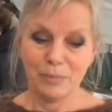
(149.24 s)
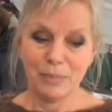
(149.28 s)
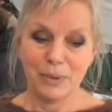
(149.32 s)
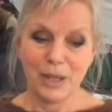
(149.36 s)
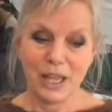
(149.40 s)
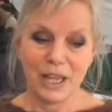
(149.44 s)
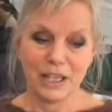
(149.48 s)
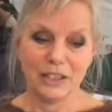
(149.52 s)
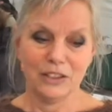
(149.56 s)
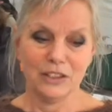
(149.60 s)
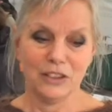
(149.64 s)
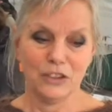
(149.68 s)

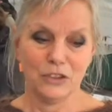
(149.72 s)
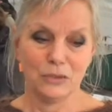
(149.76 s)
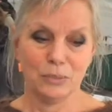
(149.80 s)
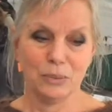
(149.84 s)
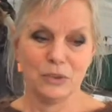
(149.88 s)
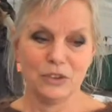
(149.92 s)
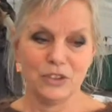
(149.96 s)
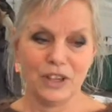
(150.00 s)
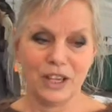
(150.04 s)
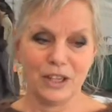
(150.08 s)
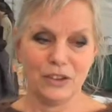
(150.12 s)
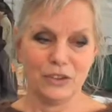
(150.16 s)
planted these
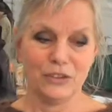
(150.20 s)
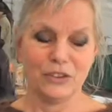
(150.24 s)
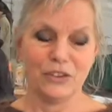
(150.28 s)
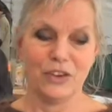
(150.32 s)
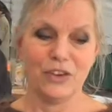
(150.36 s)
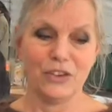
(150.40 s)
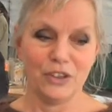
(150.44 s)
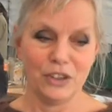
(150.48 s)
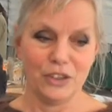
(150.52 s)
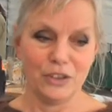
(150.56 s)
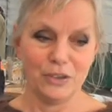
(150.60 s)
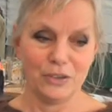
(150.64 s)
potatoes
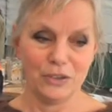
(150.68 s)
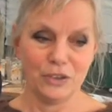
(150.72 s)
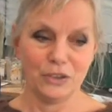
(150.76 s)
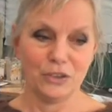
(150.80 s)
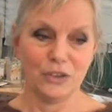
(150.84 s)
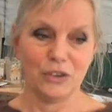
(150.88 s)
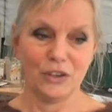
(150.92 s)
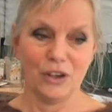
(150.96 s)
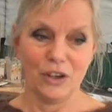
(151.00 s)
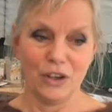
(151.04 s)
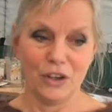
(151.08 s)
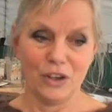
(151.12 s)
on
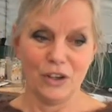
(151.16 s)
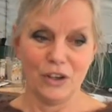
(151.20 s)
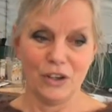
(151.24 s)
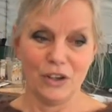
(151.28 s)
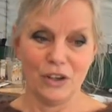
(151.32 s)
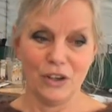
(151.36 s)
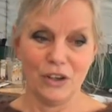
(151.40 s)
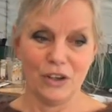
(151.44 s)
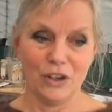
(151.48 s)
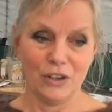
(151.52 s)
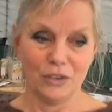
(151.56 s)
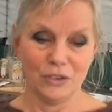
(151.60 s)

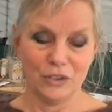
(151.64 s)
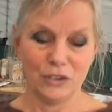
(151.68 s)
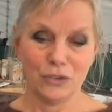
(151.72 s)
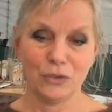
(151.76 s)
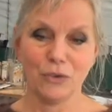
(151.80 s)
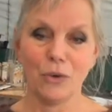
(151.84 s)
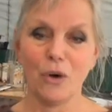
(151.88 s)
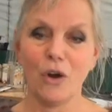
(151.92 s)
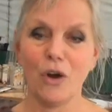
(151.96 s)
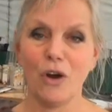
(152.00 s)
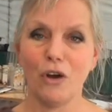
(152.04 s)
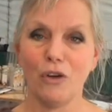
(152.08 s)
a
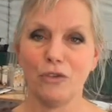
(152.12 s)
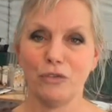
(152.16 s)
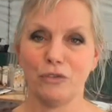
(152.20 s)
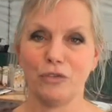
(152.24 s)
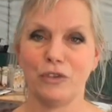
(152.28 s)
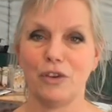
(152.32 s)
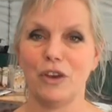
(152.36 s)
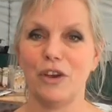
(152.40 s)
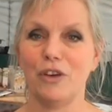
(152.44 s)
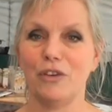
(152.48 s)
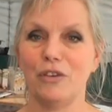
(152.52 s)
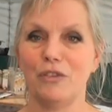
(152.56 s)

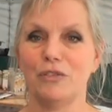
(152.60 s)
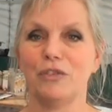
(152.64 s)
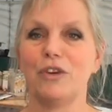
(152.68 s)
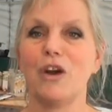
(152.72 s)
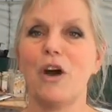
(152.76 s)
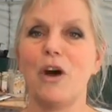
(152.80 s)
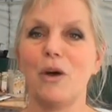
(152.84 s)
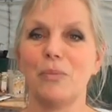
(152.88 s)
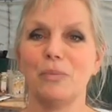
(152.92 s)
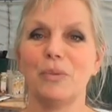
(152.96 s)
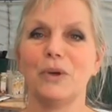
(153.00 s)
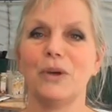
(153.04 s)
trough of
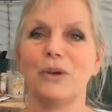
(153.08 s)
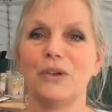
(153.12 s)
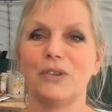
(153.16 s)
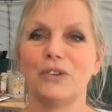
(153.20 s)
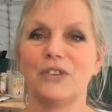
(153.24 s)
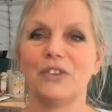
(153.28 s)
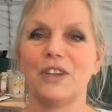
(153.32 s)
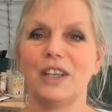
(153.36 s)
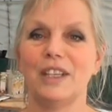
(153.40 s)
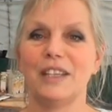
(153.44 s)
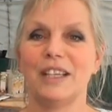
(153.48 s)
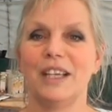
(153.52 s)

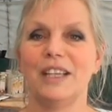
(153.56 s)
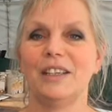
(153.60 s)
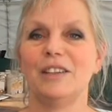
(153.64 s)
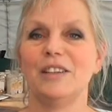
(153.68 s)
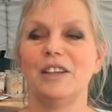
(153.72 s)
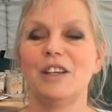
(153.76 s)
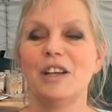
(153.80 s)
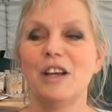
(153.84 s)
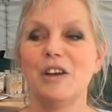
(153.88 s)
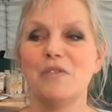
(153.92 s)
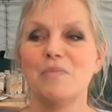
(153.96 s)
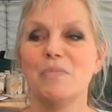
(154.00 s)
compost, and then
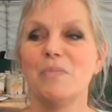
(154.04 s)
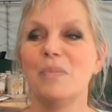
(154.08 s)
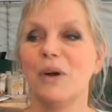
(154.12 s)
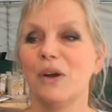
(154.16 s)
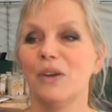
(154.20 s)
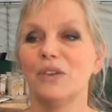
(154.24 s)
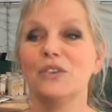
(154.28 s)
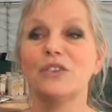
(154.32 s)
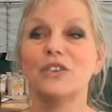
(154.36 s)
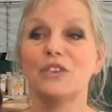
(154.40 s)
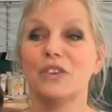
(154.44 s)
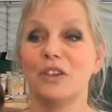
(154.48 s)

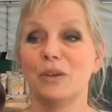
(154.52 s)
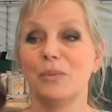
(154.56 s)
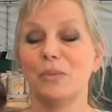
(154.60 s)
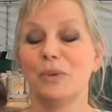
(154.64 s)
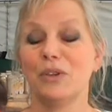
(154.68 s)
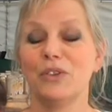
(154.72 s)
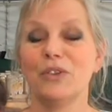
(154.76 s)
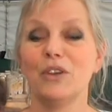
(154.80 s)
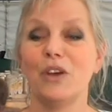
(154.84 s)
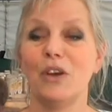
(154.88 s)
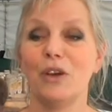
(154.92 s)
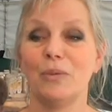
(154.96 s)
mulched them
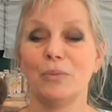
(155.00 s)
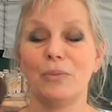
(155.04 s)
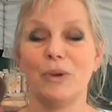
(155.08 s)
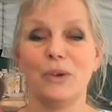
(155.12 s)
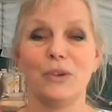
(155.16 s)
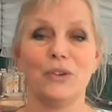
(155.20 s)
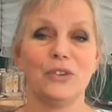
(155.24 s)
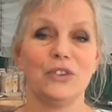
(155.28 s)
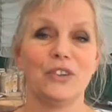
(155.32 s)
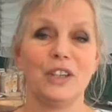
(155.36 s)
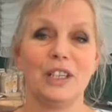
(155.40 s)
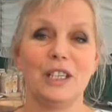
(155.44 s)
with
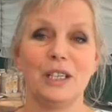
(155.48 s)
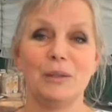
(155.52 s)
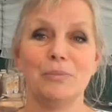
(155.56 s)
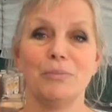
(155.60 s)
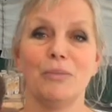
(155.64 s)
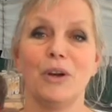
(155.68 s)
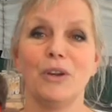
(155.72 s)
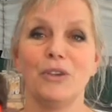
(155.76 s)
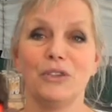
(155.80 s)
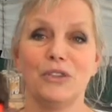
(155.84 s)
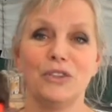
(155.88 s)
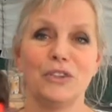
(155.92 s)
compost, and then
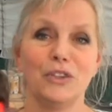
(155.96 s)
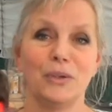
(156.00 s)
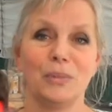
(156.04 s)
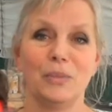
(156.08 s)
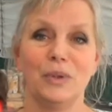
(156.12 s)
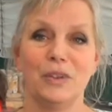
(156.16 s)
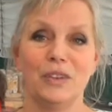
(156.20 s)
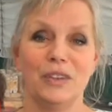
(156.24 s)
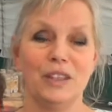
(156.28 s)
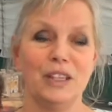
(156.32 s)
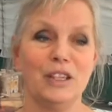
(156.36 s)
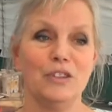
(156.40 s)
mulched them
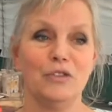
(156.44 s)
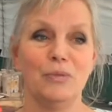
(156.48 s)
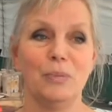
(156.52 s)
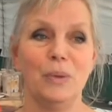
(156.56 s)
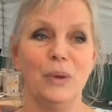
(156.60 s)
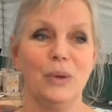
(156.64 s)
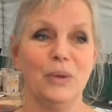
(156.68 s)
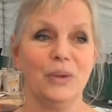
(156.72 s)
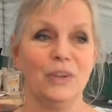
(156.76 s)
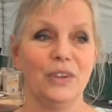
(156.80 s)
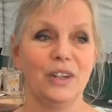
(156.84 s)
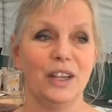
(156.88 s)
with leaf
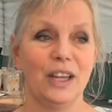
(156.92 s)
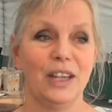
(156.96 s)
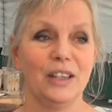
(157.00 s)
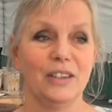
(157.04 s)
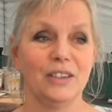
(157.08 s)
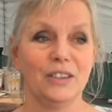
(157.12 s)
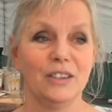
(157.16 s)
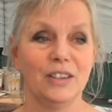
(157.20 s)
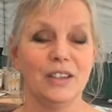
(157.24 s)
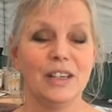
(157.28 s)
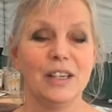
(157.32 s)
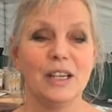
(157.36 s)
mold.
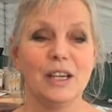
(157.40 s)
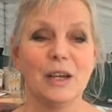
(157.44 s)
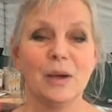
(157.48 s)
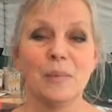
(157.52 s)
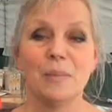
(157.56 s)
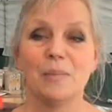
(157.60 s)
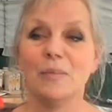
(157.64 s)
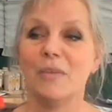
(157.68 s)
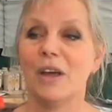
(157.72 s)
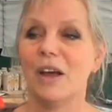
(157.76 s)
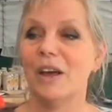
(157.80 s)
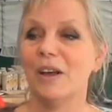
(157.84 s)
And
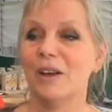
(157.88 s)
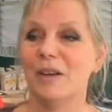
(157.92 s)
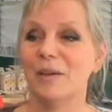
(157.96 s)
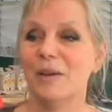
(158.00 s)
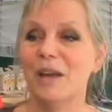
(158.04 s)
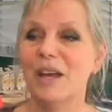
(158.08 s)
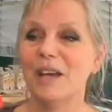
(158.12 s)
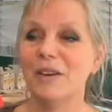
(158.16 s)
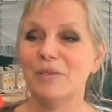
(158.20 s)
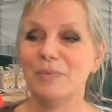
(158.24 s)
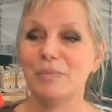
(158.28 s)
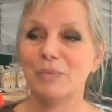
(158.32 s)

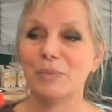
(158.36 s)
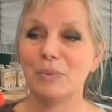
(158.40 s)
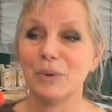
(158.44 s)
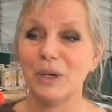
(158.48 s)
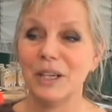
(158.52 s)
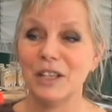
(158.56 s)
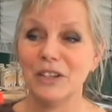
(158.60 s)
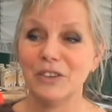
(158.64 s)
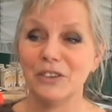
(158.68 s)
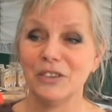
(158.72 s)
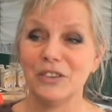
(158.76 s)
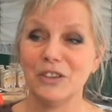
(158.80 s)

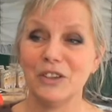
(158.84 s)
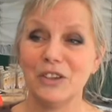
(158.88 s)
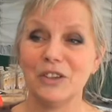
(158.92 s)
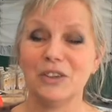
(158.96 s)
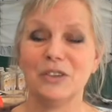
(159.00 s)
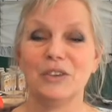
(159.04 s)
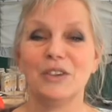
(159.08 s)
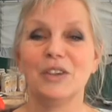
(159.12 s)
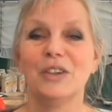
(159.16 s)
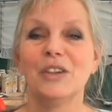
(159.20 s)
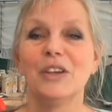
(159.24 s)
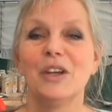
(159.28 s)
pretty
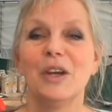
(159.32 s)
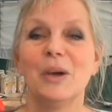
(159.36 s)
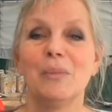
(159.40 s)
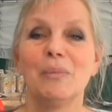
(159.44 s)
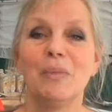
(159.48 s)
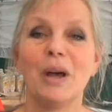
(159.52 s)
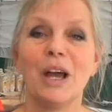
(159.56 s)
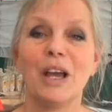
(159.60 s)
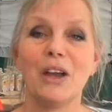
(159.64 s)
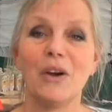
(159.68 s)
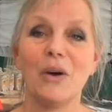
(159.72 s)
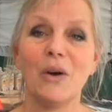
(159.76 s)
soon,
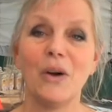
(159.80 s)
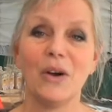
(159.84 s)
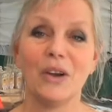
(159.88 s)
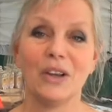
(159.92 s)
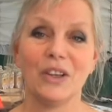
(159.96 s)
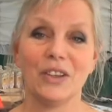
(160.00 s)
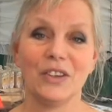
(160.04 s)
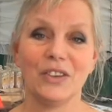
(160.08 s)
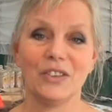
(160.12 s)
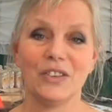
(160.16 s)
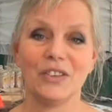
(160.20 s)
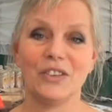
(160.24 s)
by
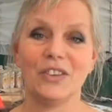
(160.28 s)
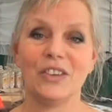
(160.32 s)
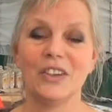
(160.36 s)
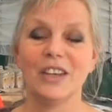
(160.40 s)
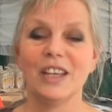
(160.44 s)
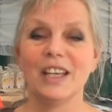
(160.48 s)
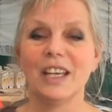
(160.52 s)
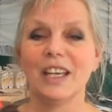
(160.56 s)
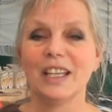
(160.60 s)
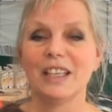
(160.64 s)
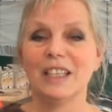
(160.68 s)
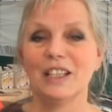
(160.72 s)
August,
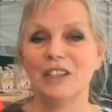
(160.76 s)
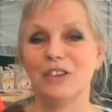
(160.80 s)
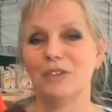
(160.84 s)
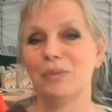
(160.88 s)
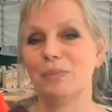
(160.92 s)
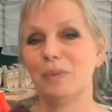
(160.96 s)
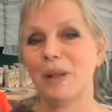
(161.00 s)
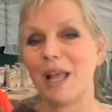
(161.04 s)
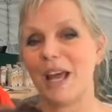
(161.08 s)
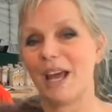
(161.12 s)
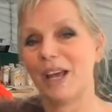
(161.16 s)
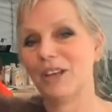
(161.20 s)
these
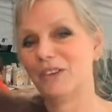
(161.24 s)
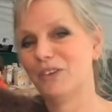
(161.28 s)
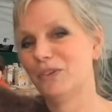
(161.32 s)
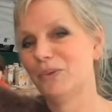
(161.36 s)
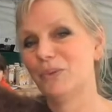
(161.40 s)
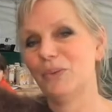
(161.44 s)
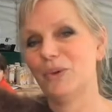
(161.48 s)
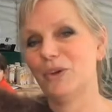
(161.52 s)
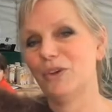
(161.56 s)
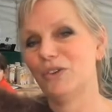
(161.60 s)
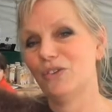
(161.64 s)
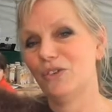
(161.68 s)

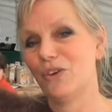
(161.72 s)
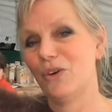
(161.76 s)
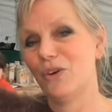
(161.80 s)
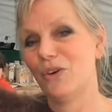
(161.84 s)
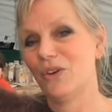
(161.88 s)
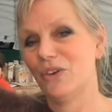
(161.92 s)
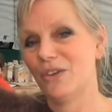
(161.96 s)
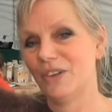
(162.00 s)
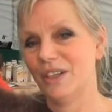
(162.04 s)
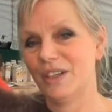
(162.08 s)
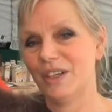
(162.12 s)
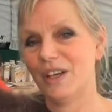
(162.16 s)
plants were
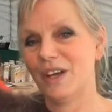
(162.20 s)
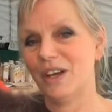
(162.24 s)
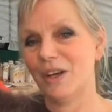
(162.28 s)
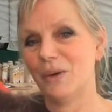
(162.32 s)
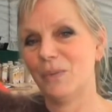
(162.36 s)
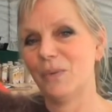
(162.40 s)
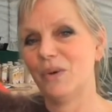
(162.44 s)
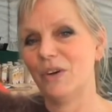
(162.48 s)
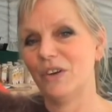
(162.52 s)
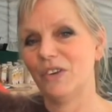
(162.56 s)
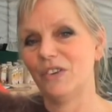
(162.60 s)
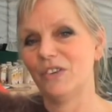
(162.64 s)
taller than I
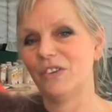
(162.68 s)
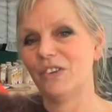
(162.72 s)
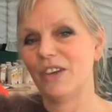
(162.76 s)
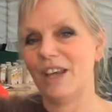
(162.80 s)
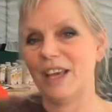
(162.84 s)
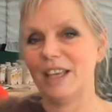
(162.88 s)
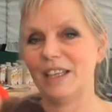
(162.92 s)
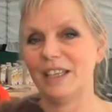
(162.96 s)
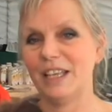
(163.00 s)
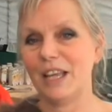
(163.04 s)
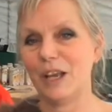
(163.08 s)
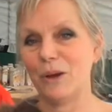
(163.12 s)
was,
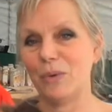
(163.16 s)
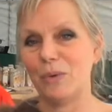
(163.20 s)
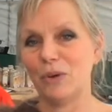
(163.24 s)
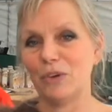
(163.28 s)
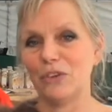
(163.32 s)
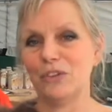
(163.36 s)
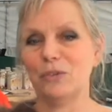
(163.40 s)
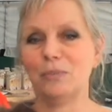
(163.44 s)
and they were